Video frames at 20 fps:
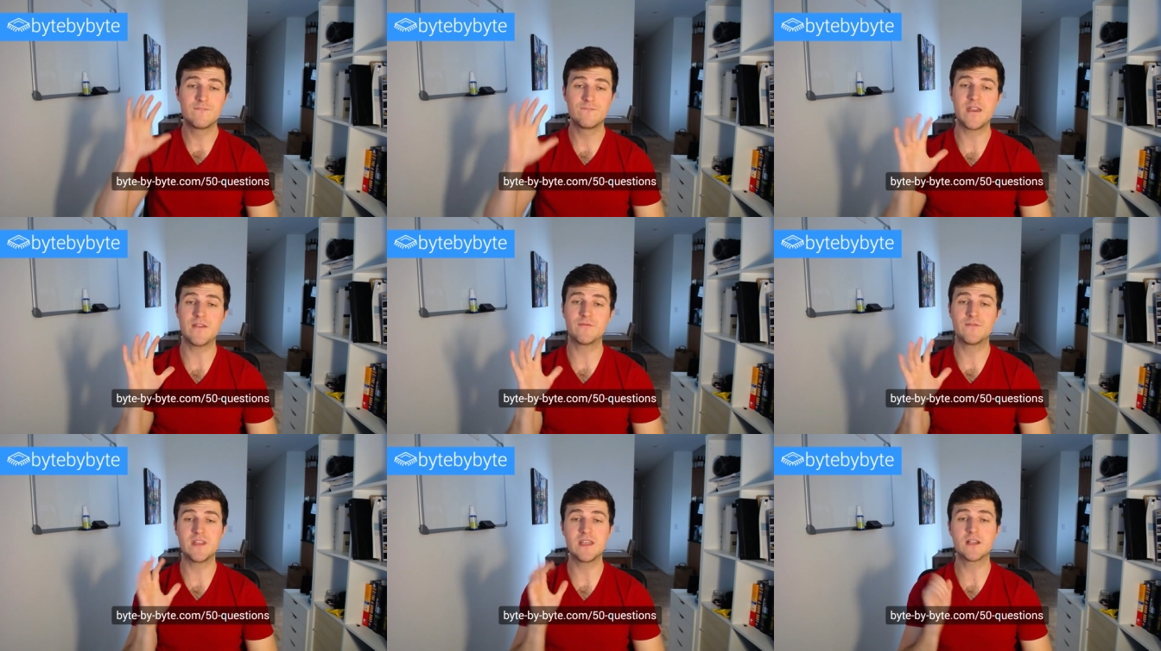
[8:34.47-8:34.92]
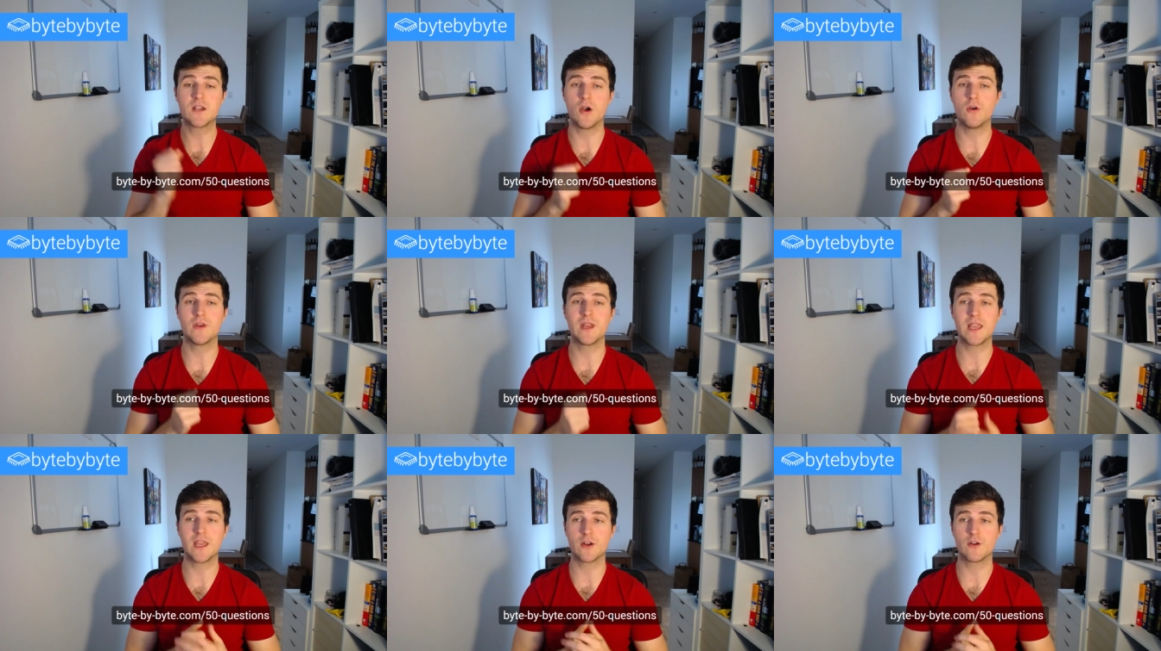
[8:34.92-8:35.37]
50
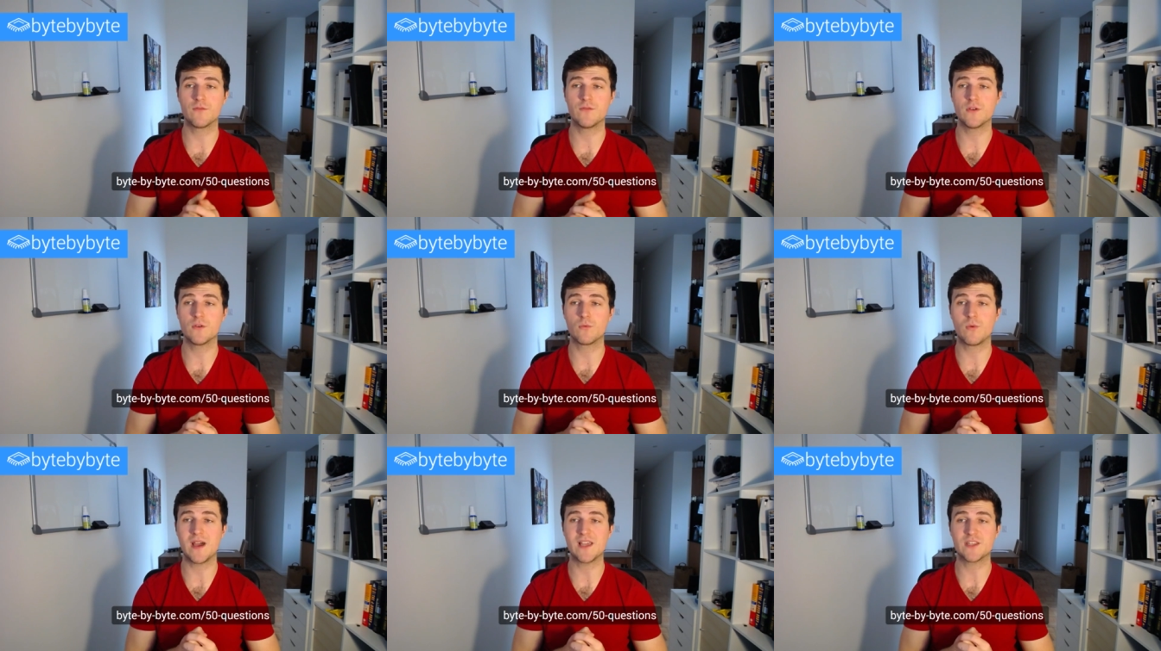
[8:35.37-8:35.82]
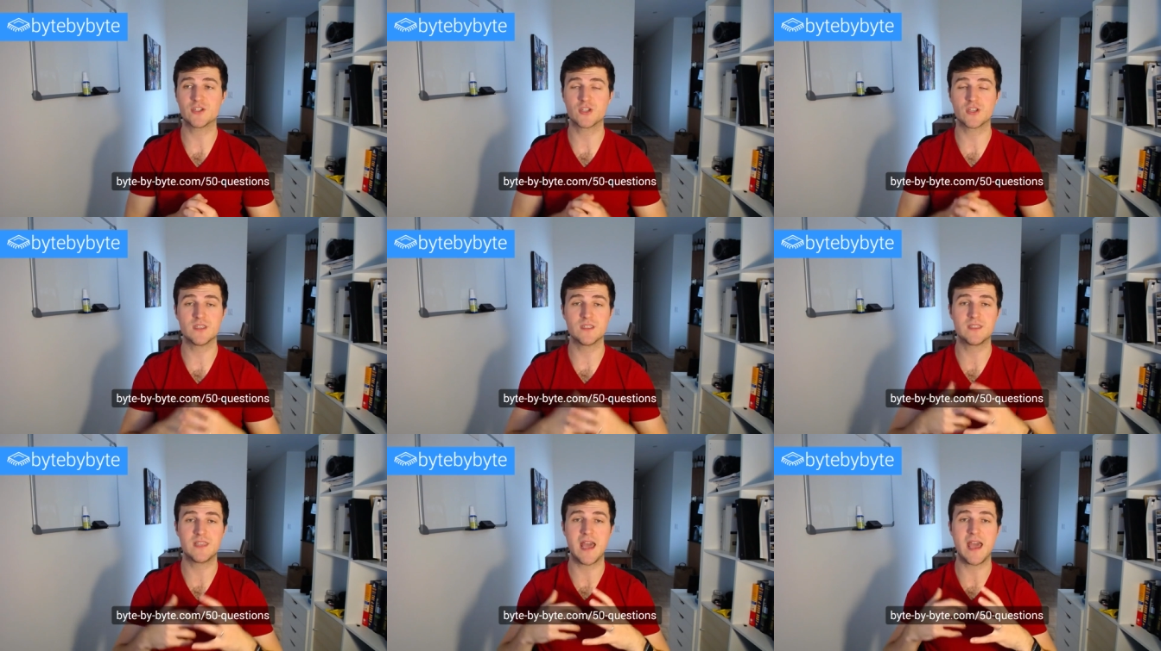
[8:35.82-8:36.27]
coding interview
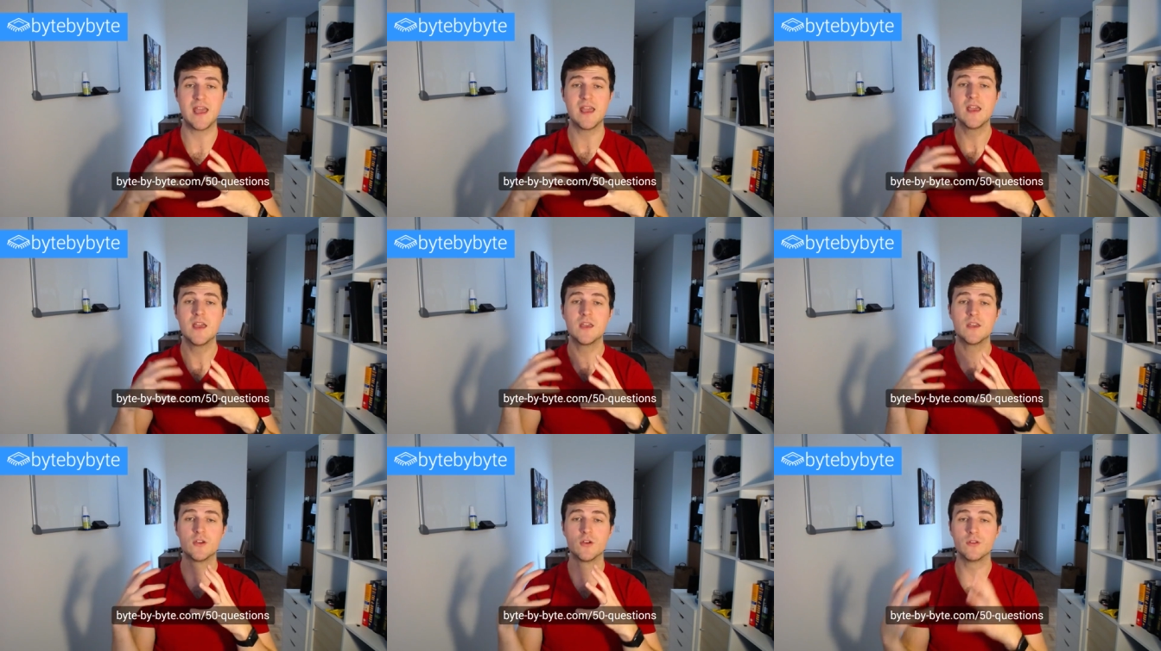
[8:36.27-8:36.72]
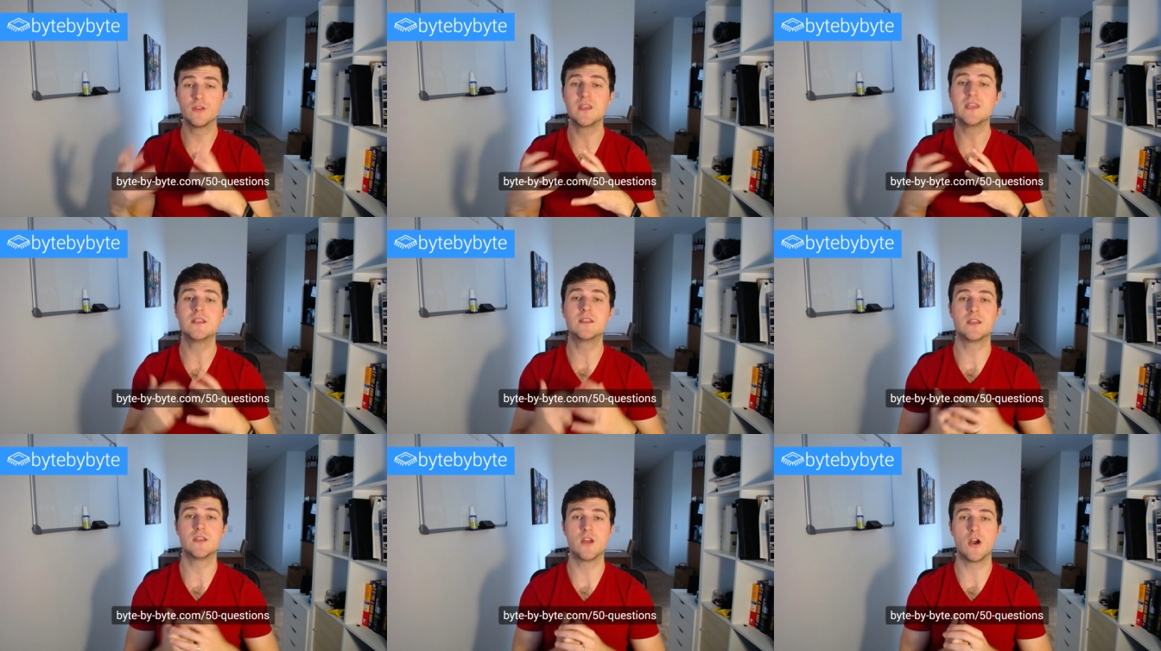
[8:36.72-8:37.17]
questions that you'll
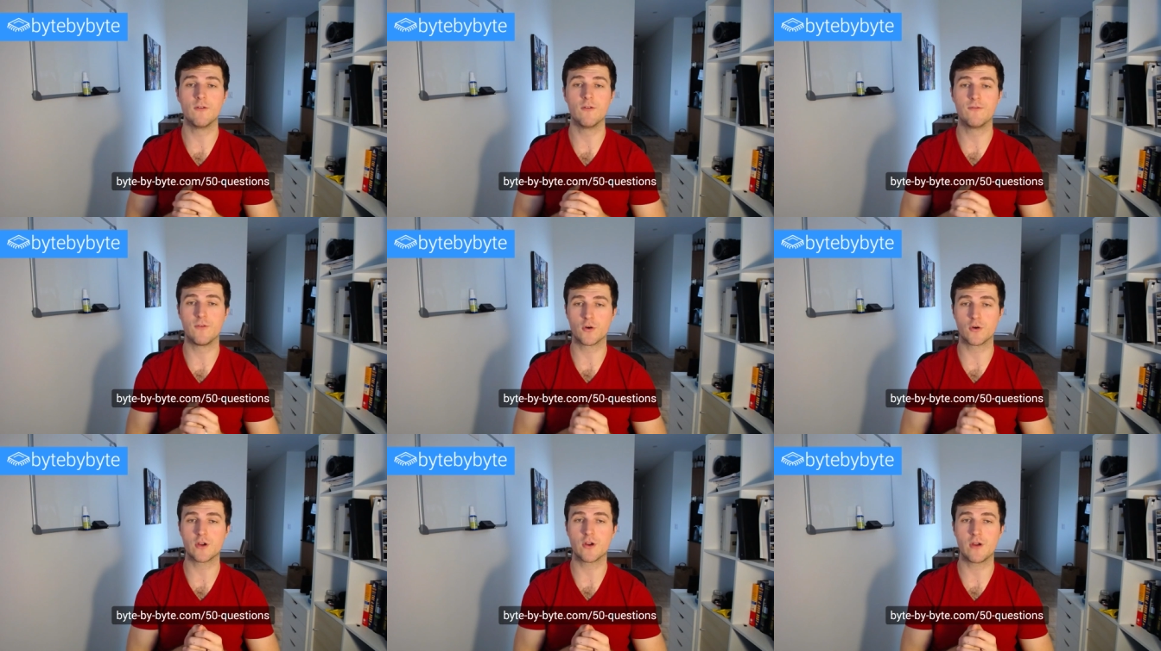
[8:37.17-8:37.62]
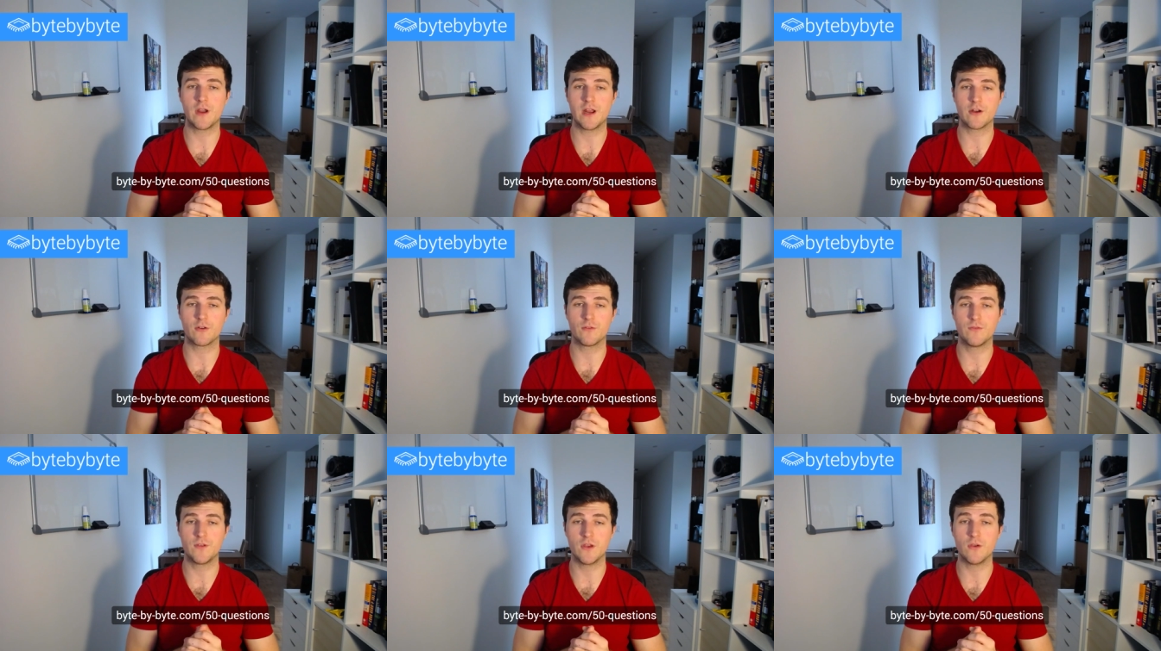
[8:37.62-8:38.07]
need to know for your
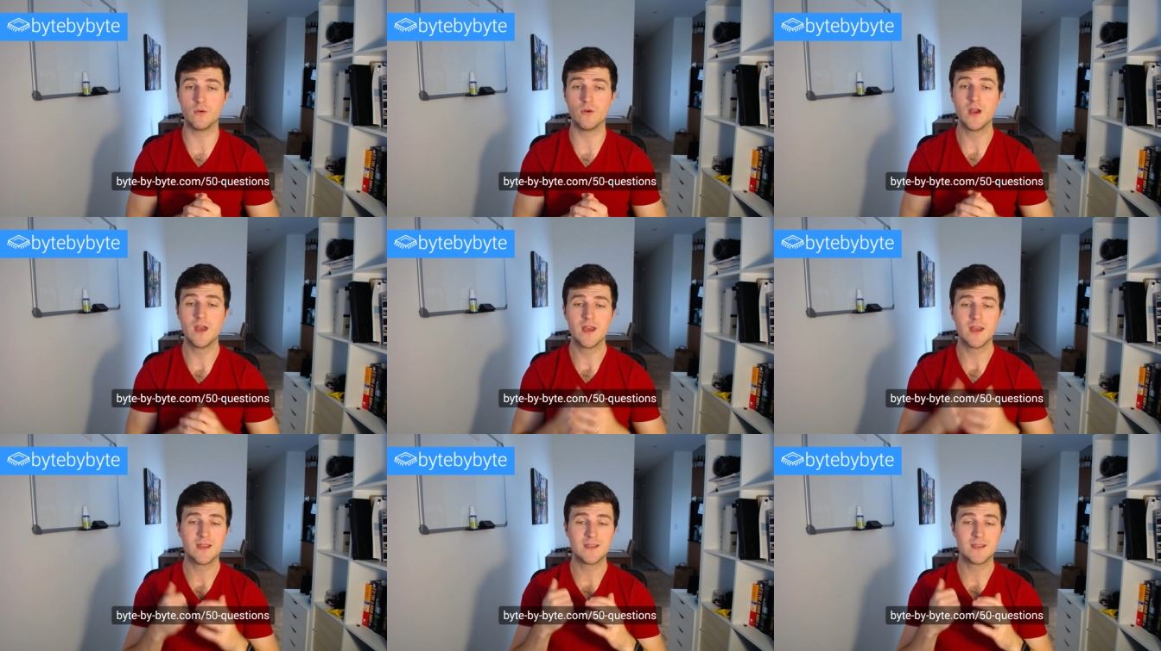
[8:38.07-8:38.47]
interview.